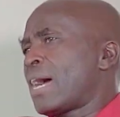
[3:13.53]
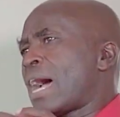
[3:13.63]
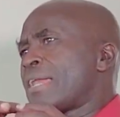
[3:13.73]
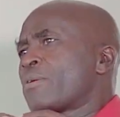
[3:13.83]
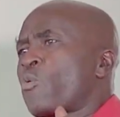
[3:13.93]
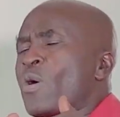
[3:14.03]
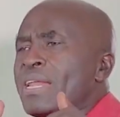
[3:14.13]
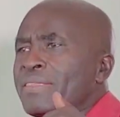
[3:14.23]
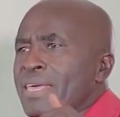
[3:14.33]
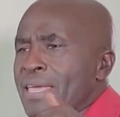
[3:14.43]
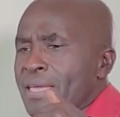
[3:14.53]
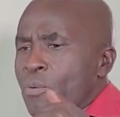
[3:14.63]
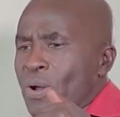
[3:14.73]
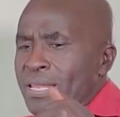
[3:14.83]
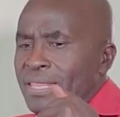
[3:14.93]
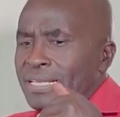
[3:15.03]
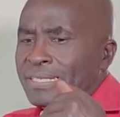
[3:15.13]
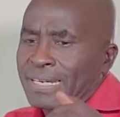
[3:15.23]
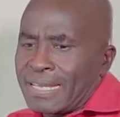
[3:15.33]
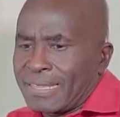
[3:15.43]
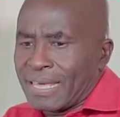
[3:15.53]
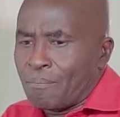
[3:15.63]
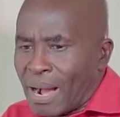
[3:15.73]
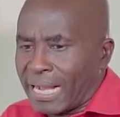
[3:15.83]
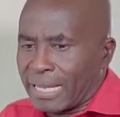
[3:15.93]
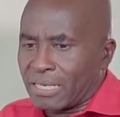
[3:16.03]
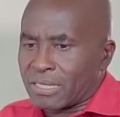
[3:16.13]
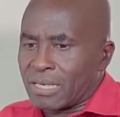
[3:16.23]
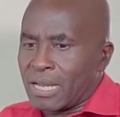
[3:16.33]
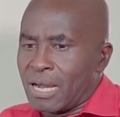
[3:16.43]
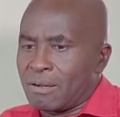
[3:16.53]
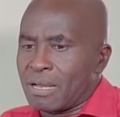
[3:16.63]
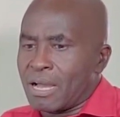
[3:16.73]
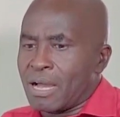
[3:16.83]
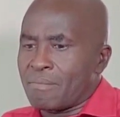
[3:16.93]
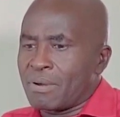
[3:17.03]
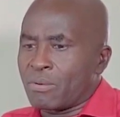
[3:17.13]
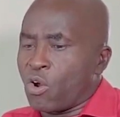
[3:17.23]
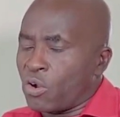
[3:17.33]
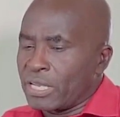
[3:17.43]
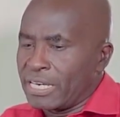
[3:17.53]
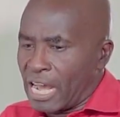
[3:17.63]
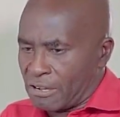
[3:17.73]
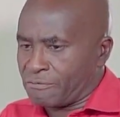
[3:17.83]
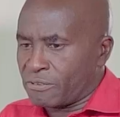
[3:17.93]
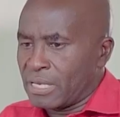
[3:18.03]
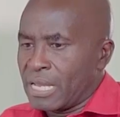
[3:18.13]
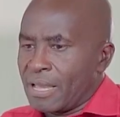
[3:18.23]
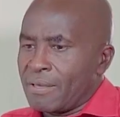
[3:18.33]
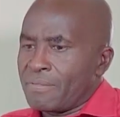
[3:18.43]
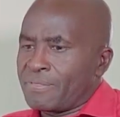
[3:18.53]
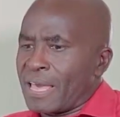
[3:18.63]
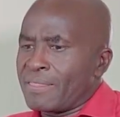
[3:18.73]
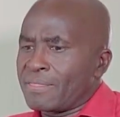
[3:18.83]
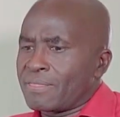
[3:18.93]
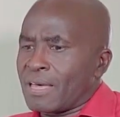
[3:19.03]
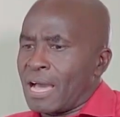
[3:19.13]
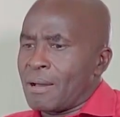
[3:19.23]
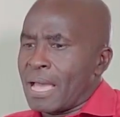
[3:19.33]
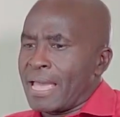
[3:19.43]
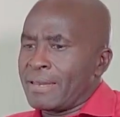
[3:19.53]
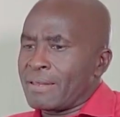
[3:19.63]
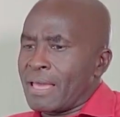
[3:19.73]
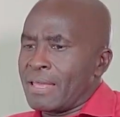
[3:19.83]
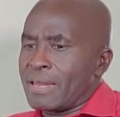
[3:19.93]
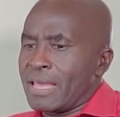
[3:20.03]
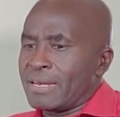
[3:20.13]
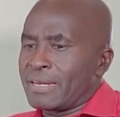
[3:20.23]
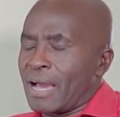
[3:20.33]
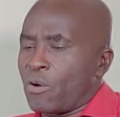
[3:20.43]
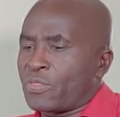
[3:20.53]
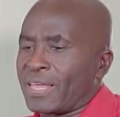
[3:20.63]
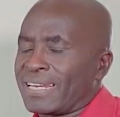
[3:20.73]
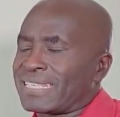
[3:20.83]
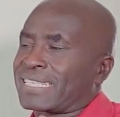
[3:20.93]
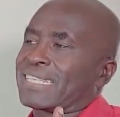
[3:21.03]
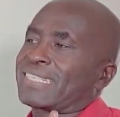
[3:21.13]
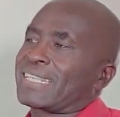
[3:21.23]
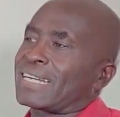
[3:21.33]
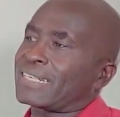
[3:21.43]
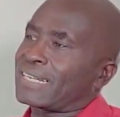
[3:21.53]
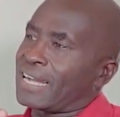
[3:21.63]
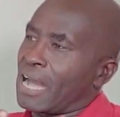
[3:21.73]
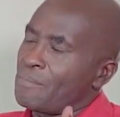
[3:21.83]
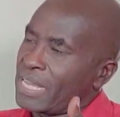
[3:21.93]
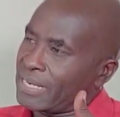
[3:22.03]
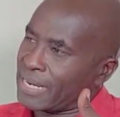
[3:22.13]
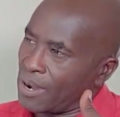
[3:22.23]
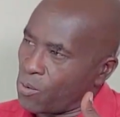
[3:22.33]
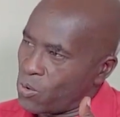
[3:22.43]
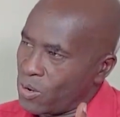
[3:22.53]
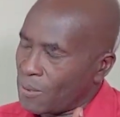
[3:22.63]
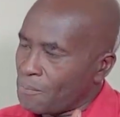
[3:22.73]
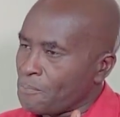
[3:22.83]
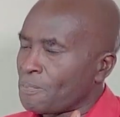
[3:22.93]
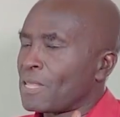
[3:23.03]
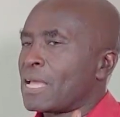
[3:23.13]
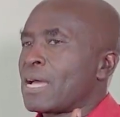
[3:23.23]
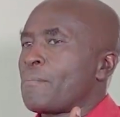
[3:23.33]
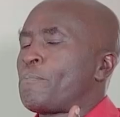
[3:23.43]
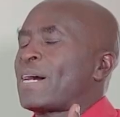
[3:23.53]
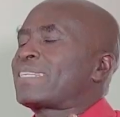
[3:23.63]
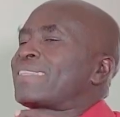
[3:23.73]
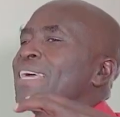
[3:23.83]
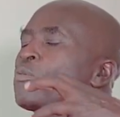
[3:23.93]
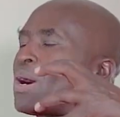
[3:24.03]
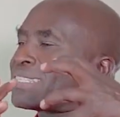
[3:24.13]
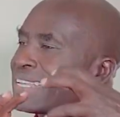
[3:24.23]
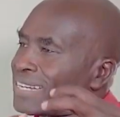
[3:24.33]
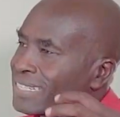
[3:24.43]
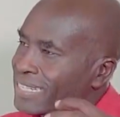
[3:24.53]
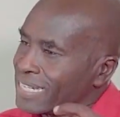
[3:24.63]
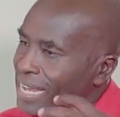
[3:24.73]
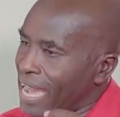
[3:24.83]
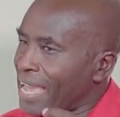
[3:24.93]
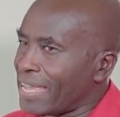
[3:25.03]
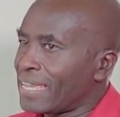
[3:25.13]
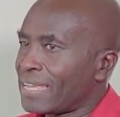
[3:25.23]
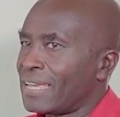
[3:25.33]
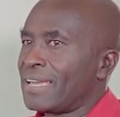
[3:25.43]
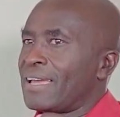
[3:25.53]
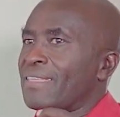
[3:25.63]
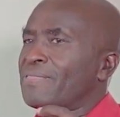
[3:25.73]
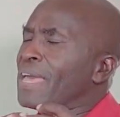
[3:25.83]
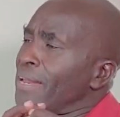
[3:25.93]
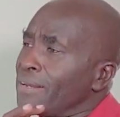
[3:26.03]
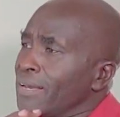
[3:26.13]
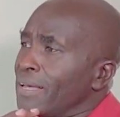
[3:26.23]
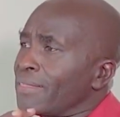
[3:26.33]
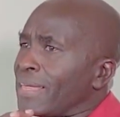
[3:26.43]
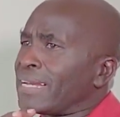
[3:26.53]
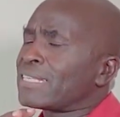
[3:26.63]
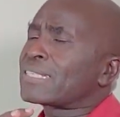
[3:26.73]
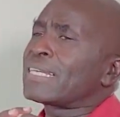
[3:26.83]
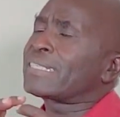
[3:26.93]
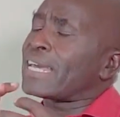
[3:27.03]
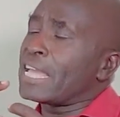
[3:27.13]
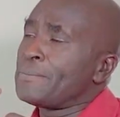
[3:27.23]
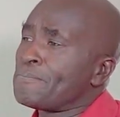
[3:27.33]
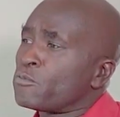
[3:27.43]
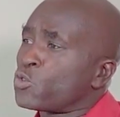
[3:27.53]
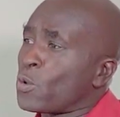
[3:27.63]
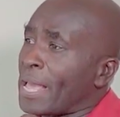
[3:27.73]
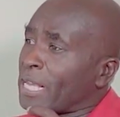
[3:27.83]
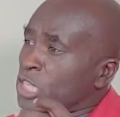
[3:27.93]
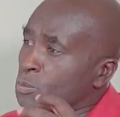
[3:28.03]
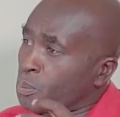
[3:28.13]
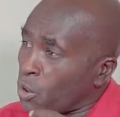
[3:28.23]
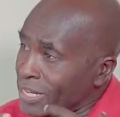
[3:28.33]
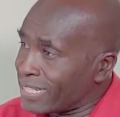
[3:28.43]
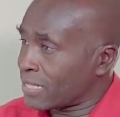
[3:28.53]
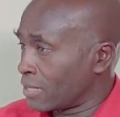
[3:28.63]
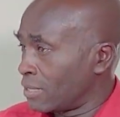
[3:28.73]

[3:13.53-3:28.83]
And when they stay in the market wrong enough, then and now the risks start coming down, but the rewards are still high, then that is the time to exploit.